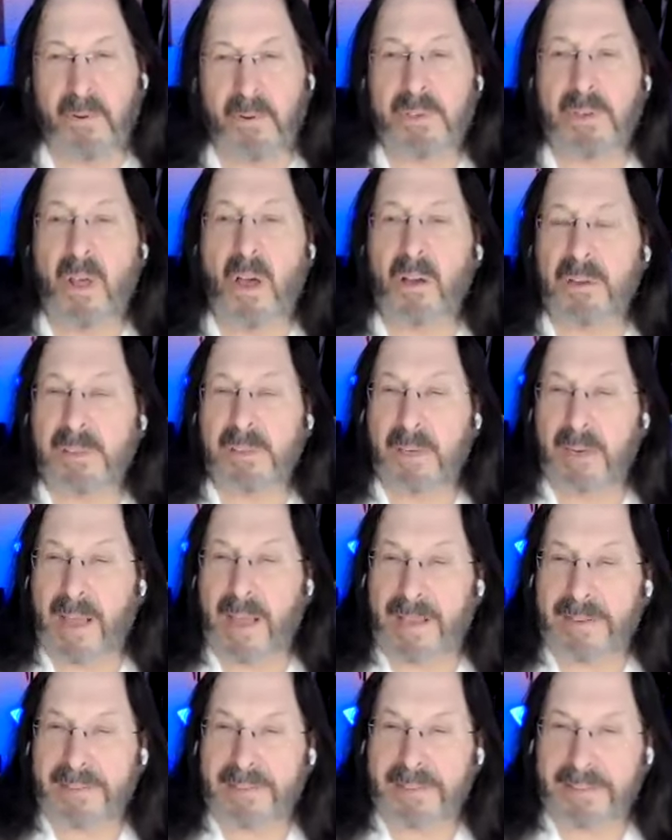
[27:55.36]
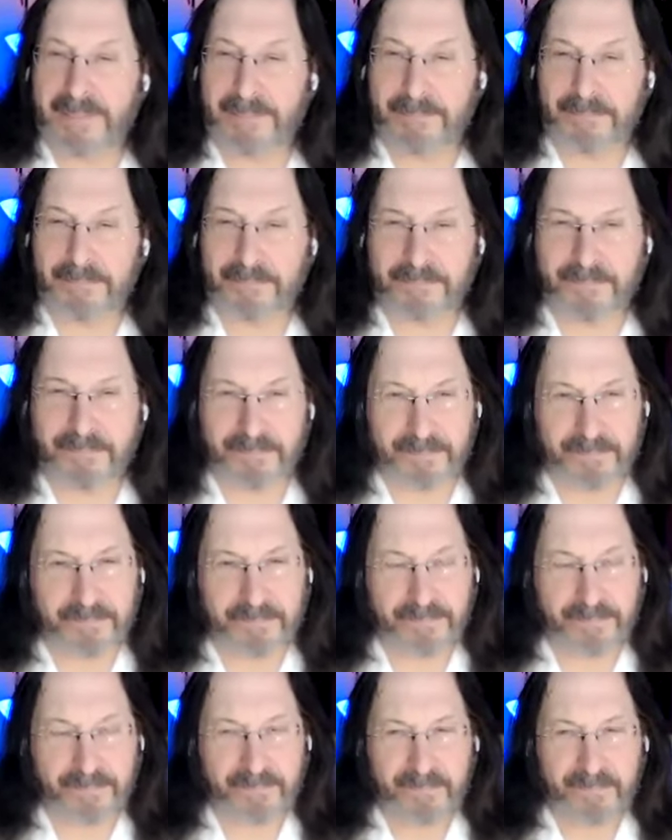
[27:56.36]
for as long as it lasts
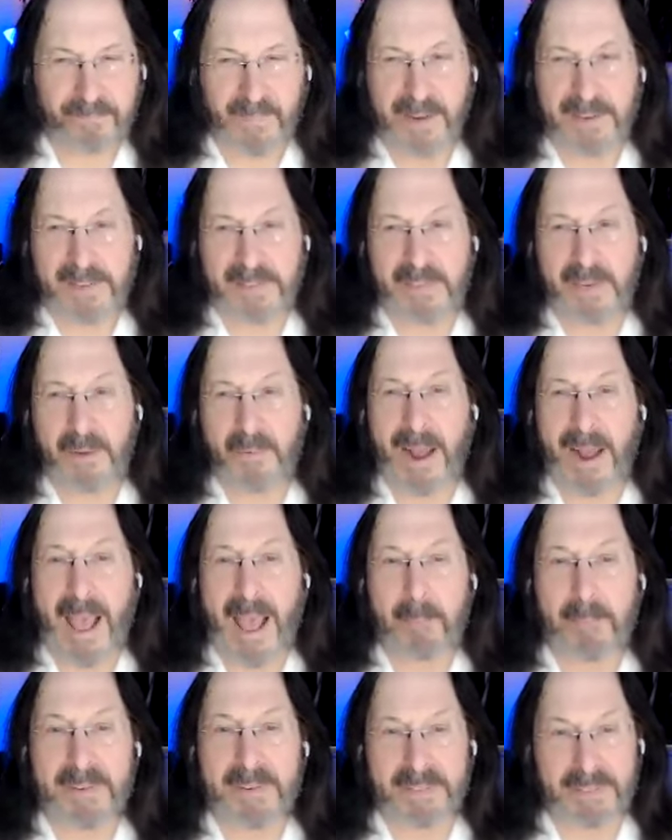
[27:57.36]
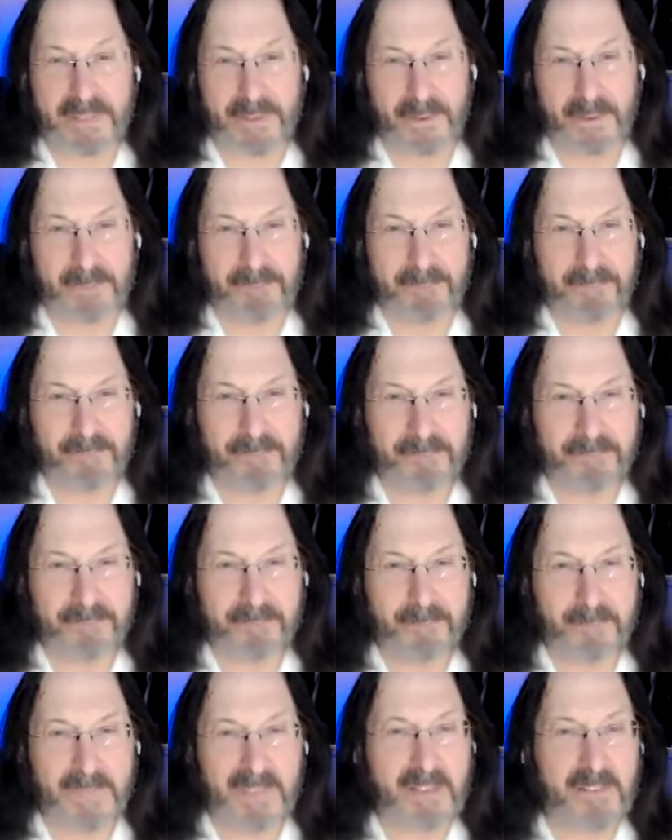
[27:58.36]
and see what happens to it.
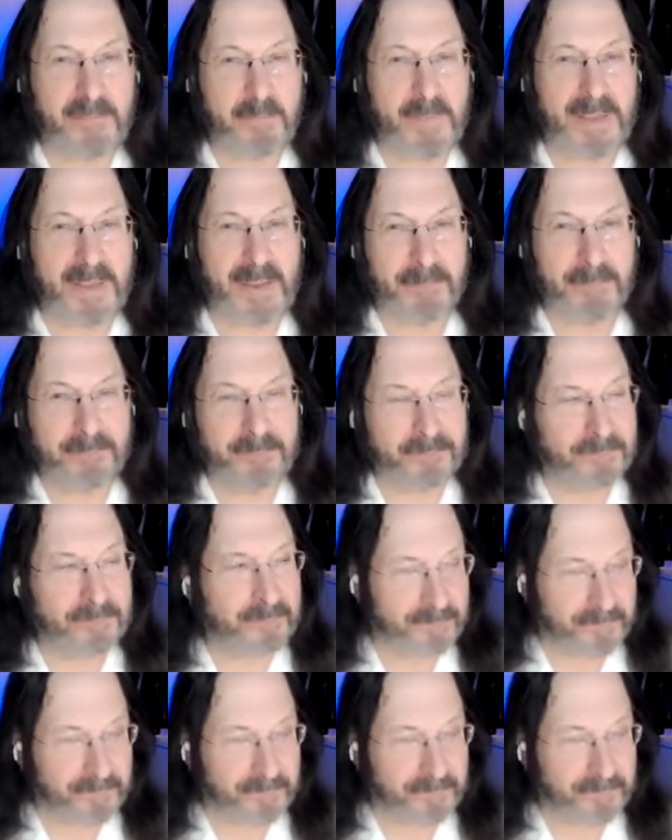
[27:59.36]
Believe me,